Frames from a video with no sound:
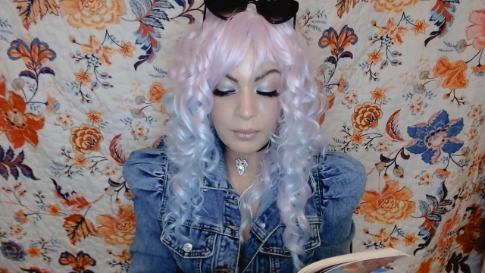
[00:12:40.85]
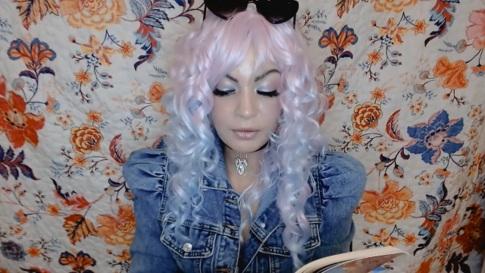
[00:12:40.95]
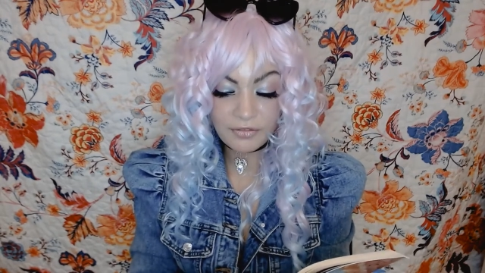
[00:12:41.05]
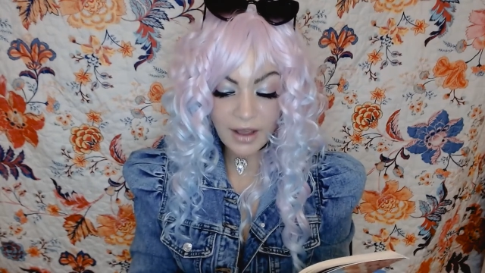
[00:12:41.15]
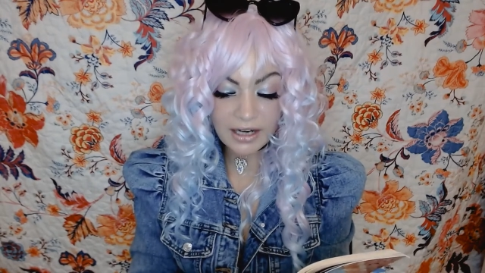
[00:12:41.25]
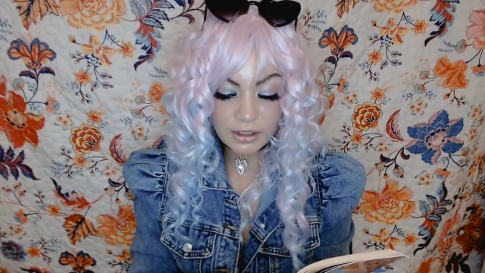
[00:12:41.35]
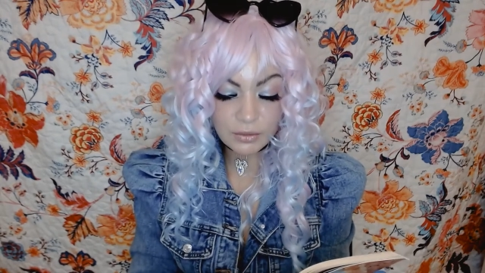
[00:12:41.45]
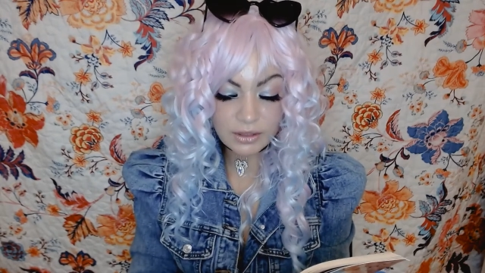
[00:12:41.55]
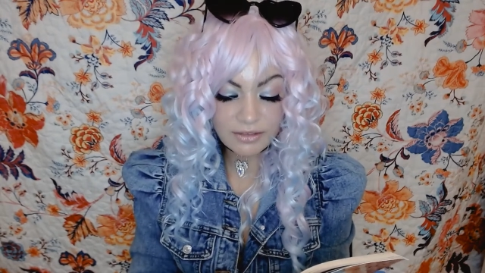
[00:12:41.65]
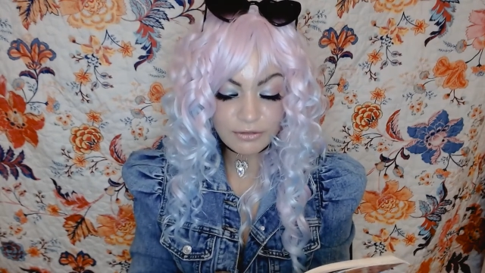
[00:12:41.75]
providing you
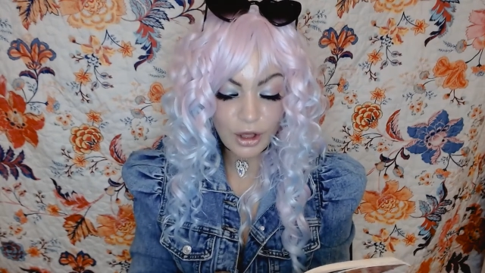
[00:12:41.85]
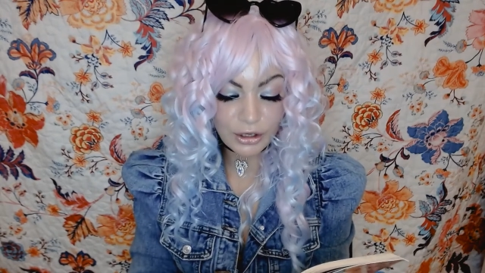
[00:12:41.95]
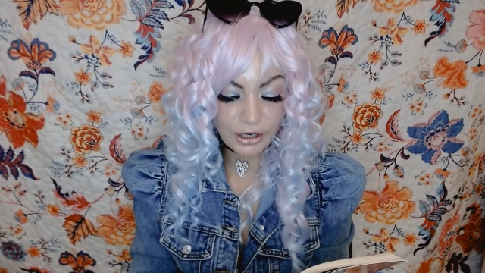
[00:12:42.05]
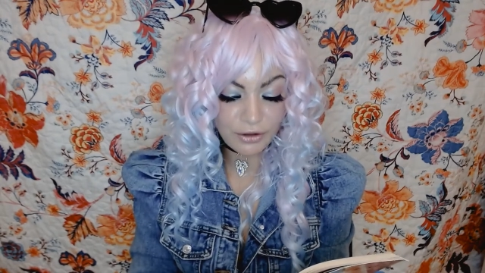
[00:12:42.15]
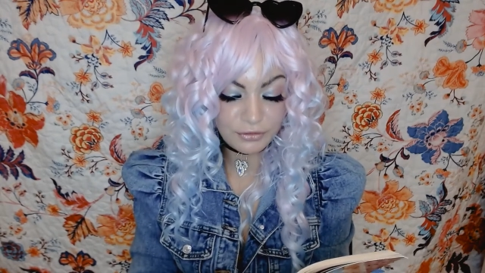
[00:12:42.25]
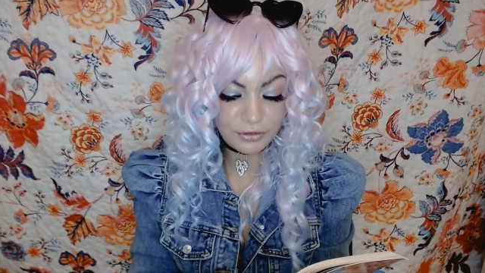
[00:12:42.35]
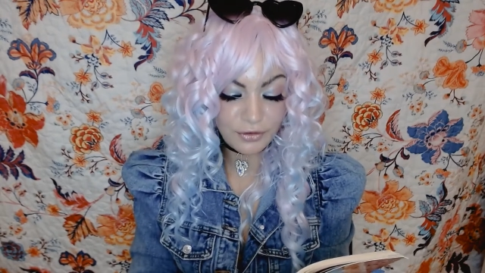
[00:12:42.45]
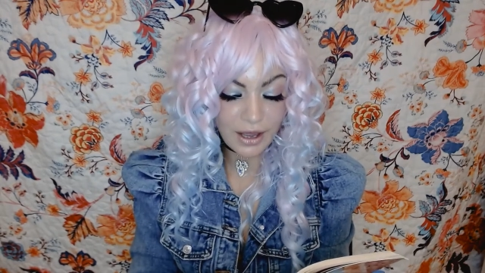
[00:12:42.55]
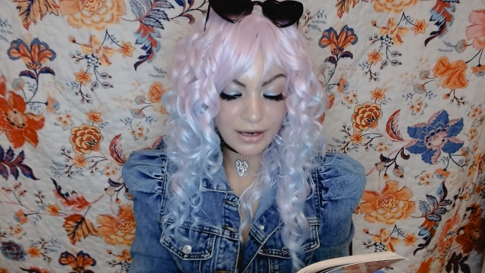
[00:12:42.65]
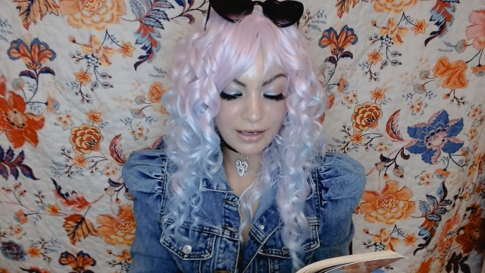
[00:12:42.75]
live long enough to
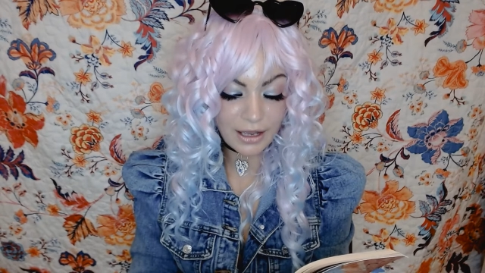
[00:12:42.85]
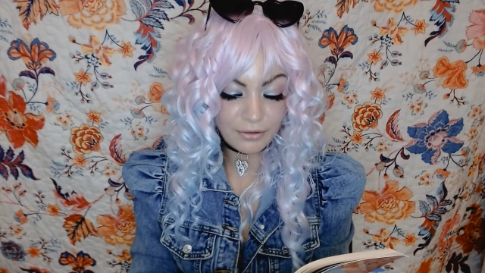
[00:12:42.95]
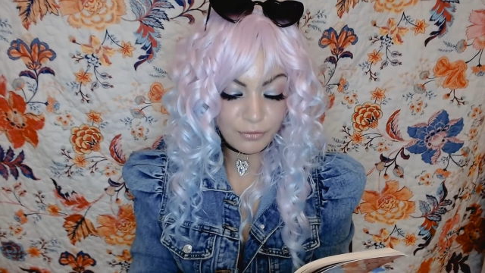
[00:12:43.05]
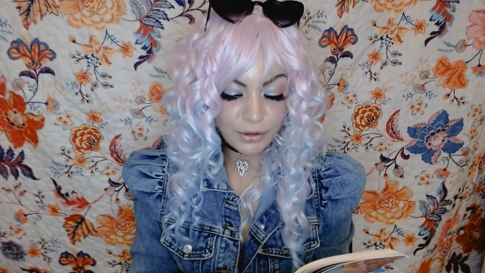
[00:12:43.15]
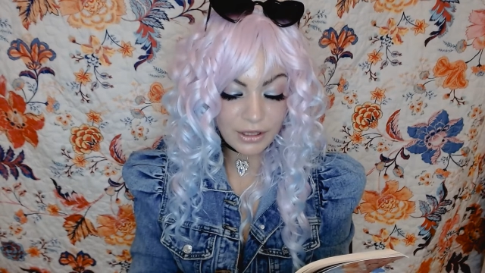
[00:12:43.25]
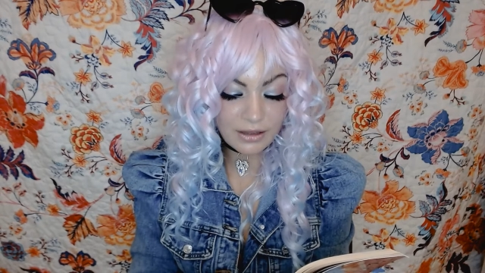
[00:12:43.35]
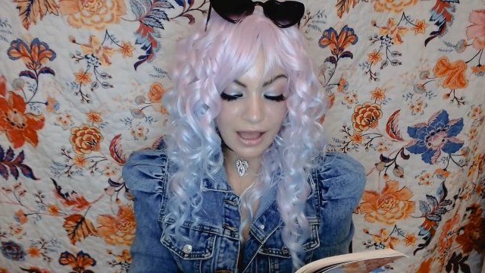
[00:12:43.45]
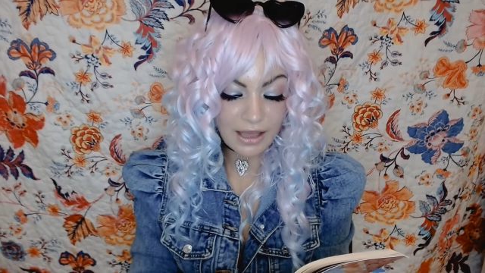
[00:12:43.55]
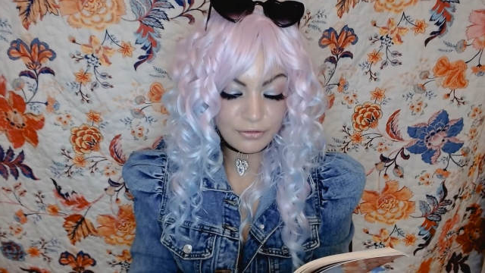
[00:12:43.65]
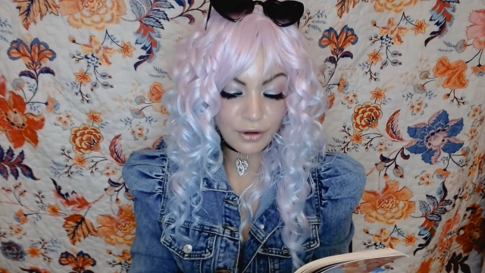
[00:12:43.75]
find a
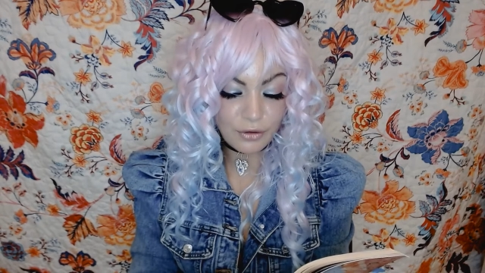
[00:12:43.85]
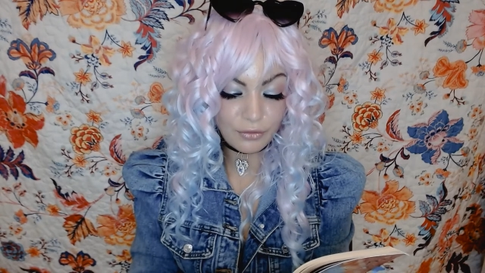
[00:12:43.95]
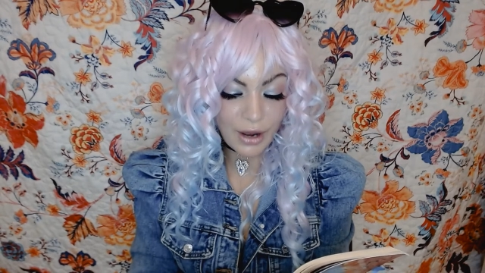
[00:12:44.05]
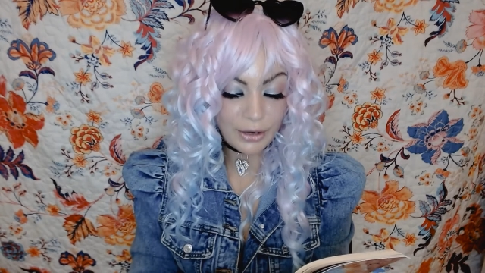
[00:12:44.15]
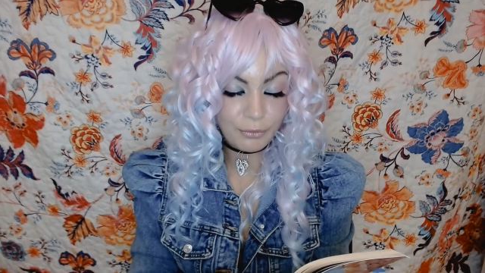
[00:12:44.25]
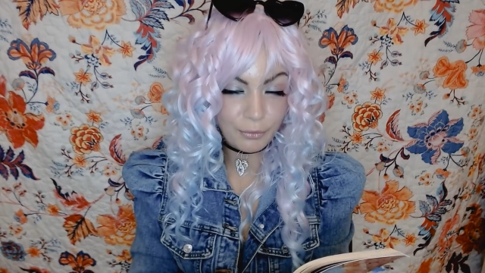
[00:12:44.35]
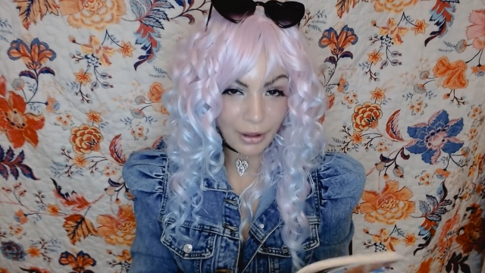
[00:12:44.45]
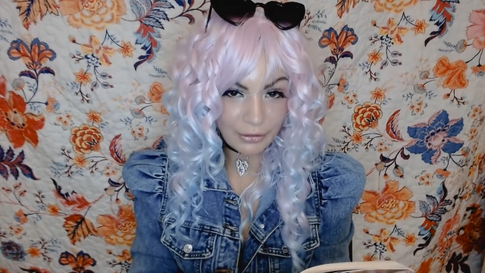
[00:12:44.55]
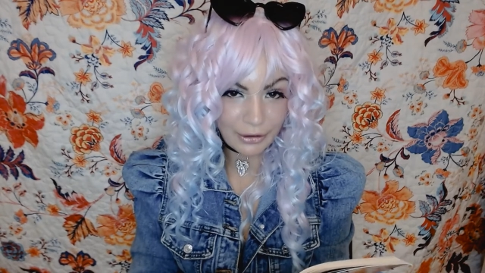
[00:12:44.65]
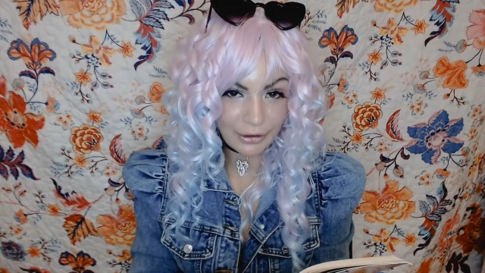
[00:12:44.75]
real-life Rhett
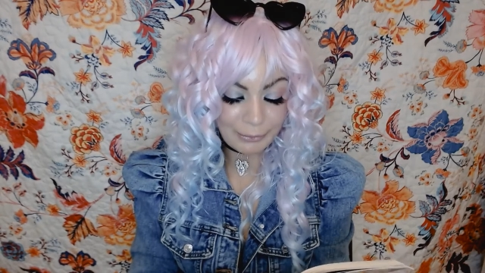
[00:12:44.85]
Butler.